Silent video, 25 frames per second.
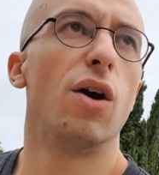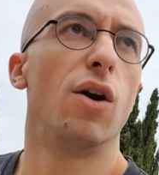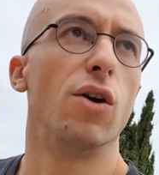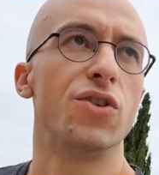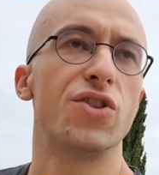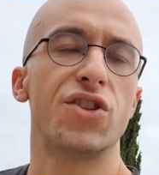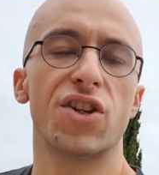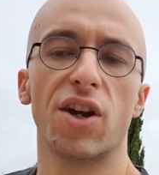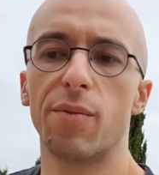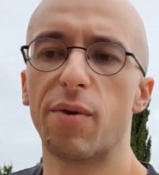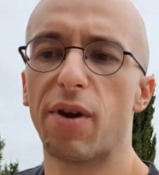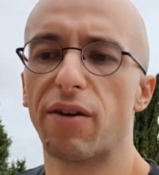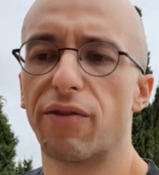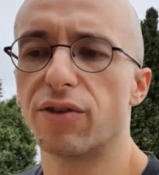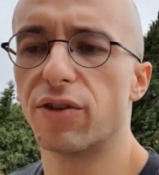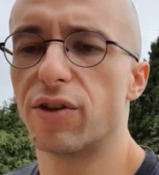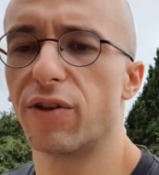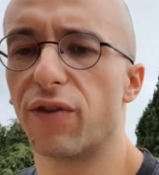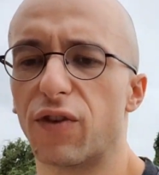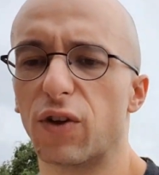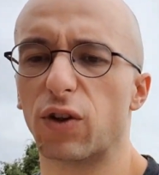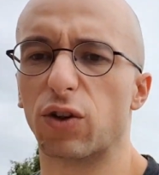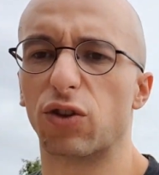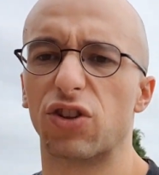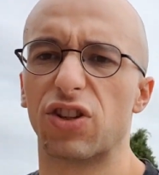on some level, you
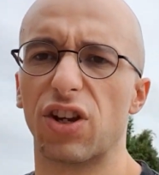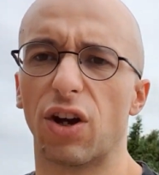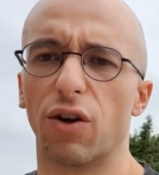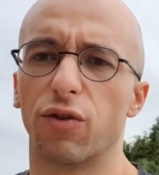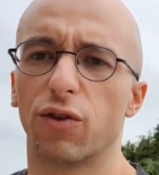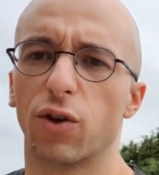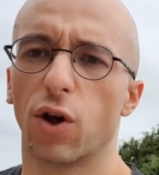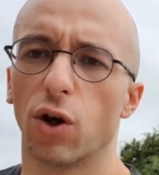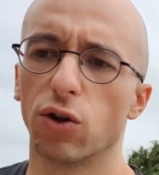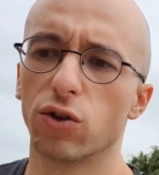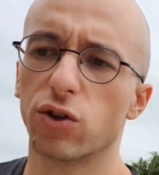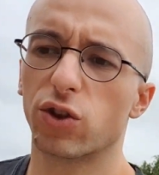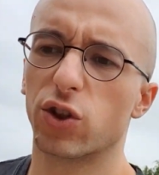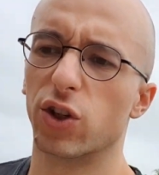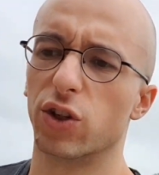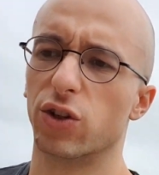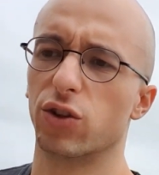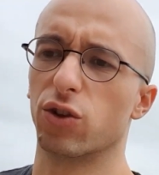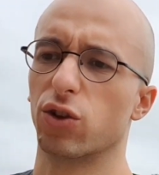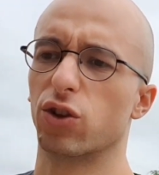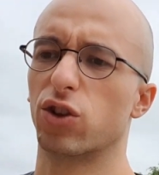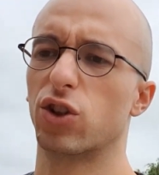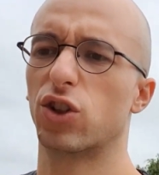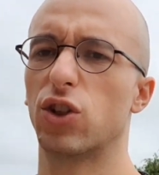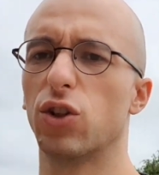feel
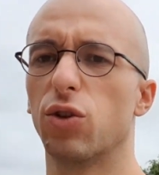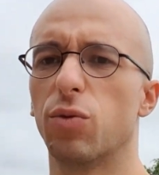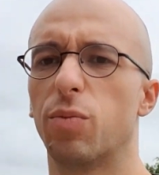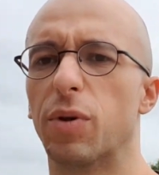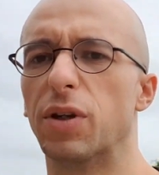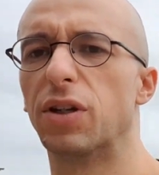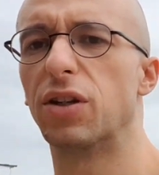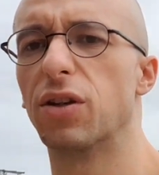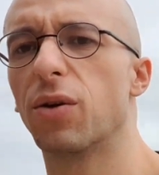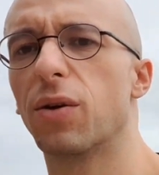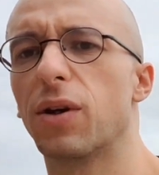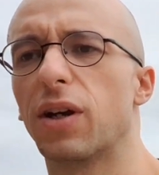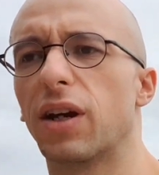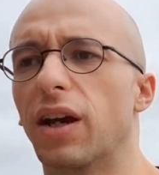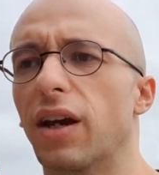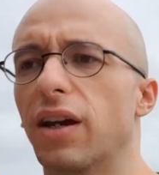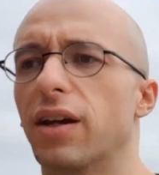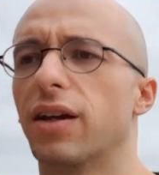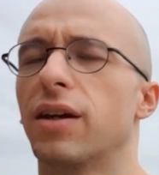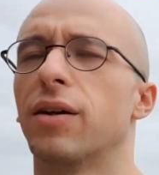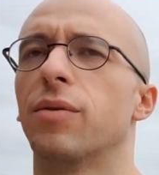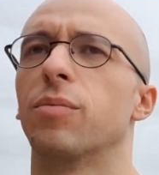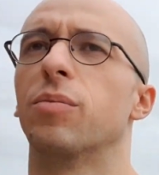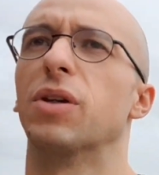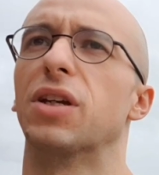self-conscious or stupid doing it
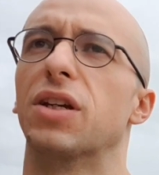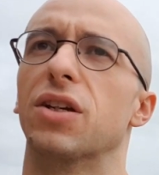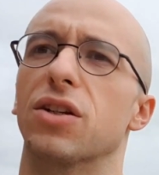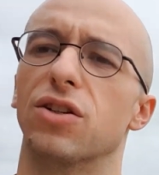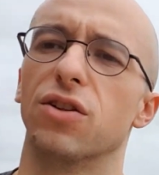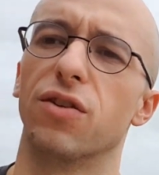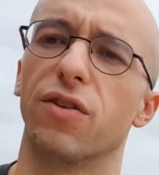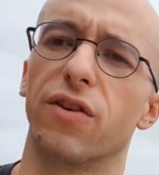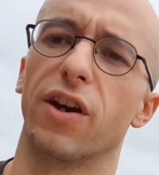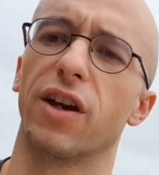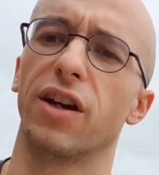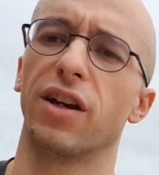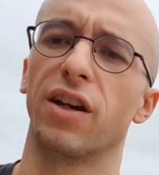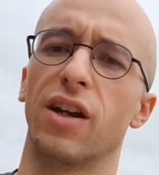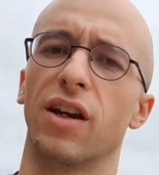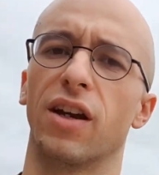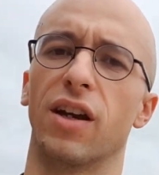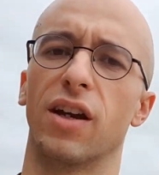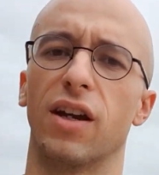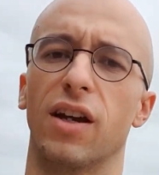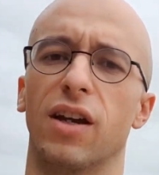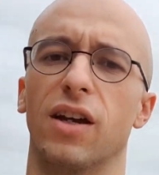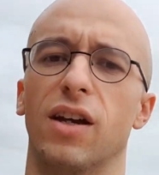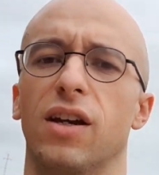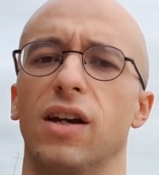because you think
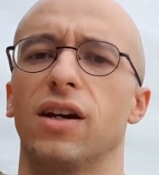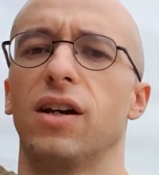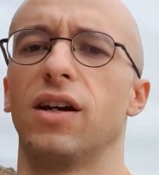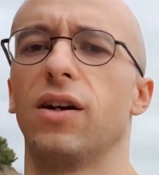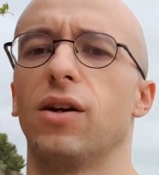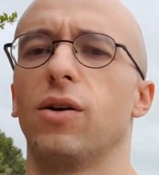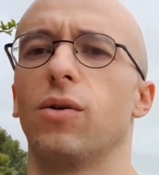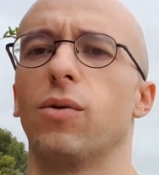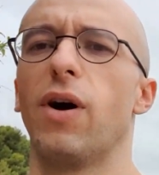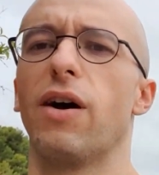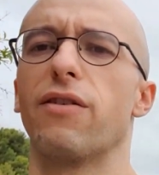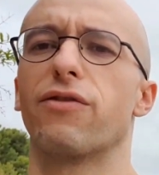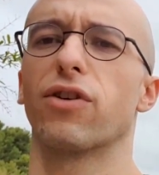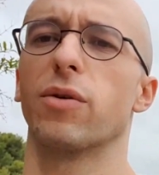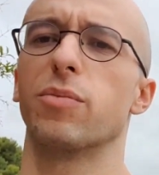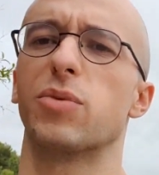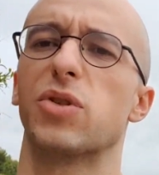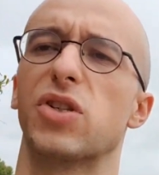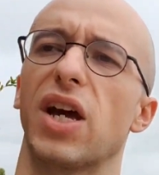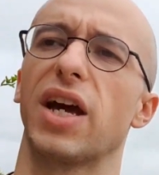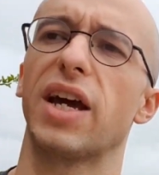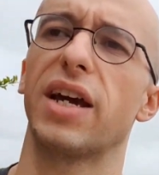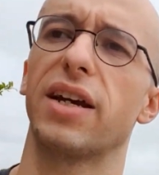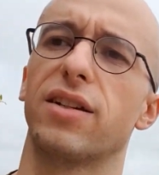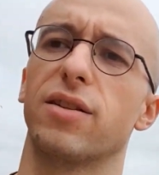whatever I'm
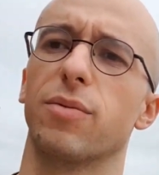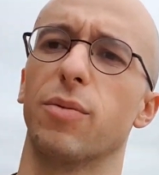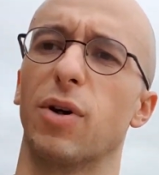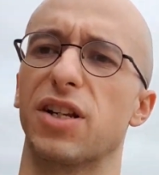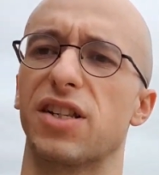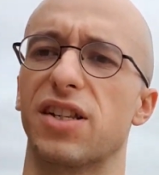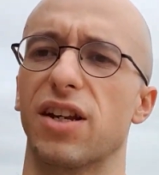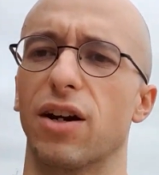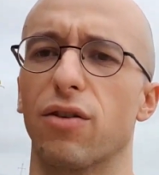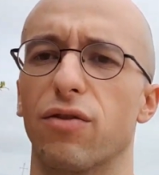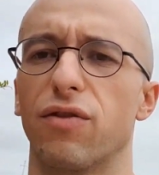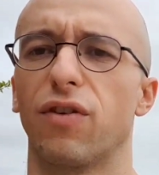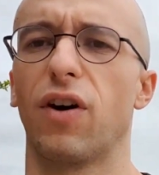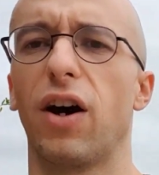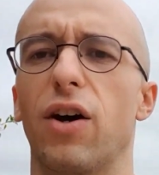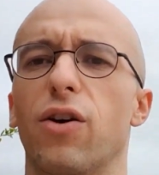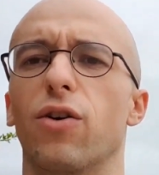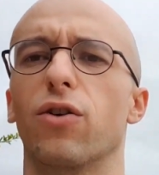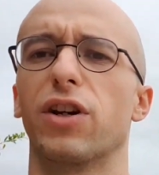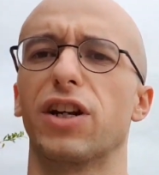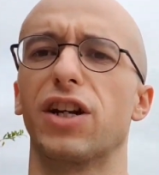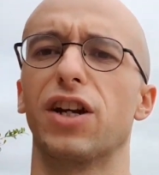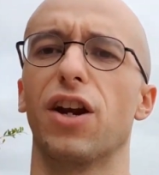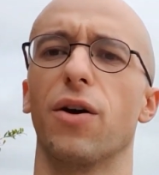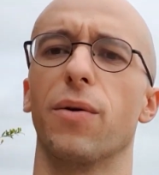saying to myself, I
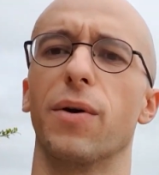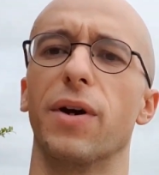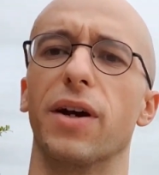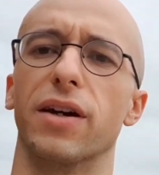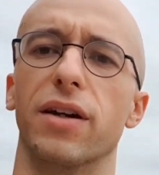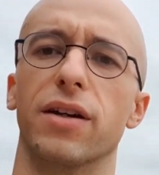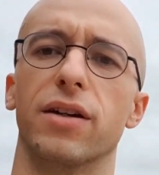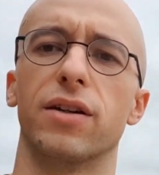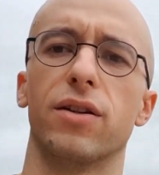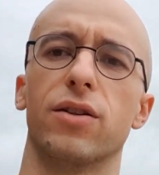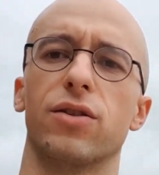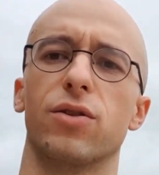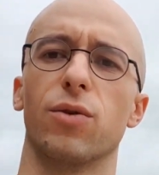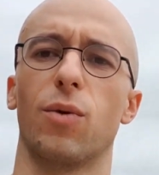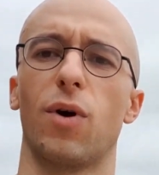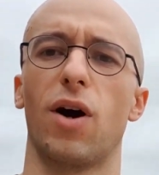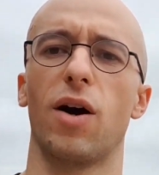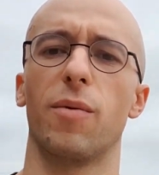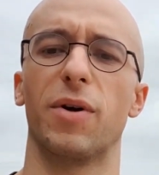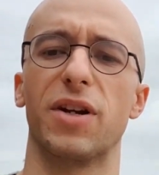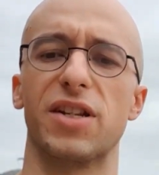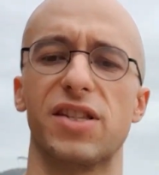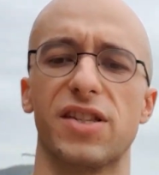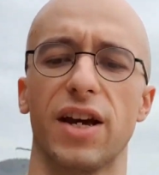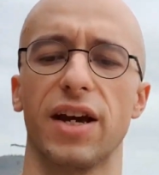already know it. So why
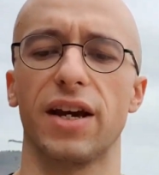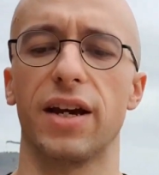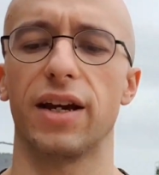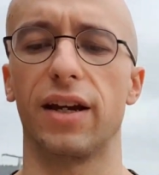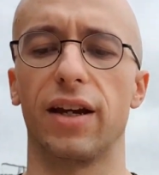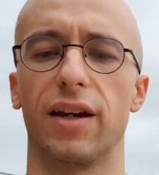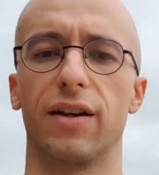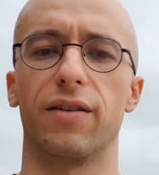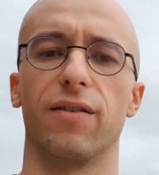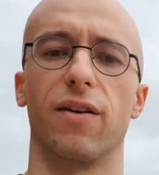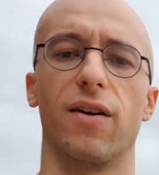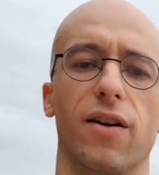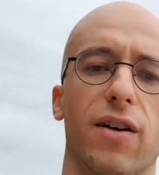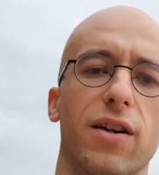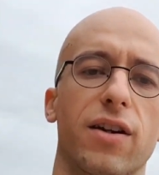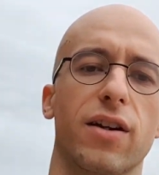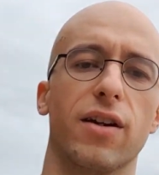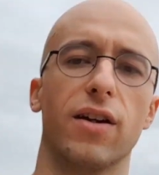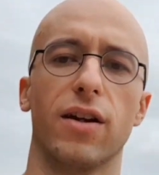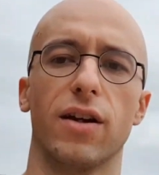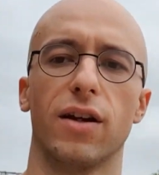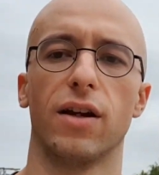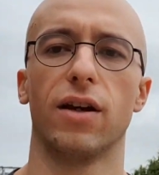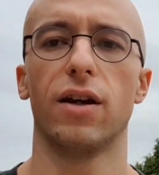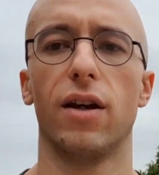am I saying it, right?
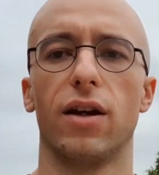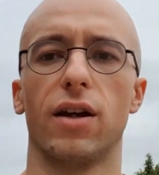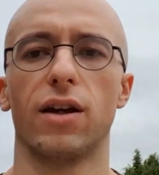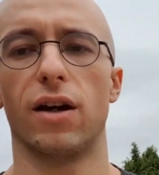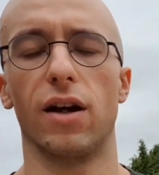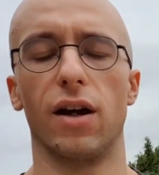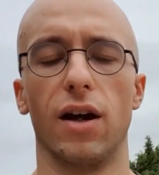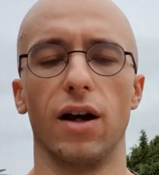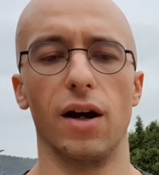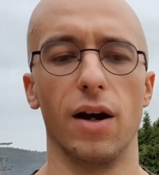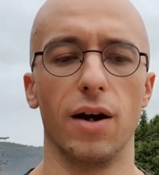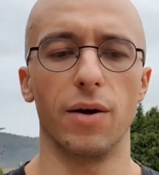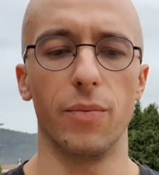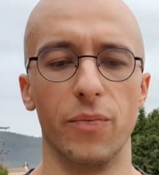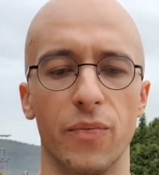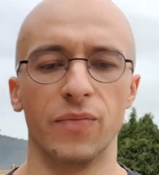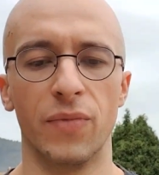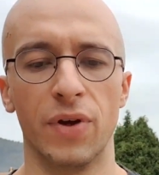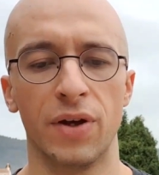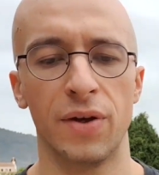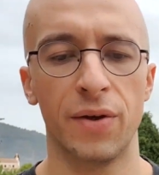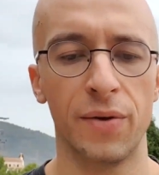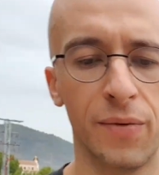Um,